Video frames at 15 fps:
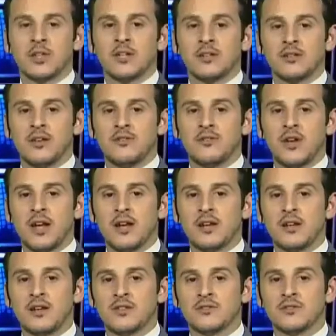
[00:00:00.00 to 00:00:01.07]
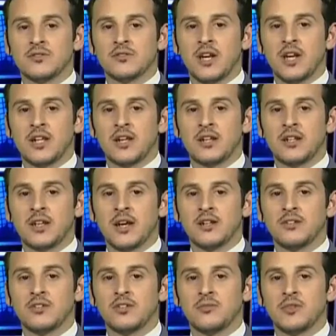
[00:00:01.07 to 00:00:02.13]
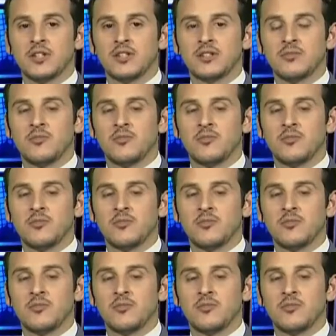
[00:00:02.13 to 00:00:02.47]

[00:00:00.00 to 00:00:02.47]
The United Nations stated that it had documented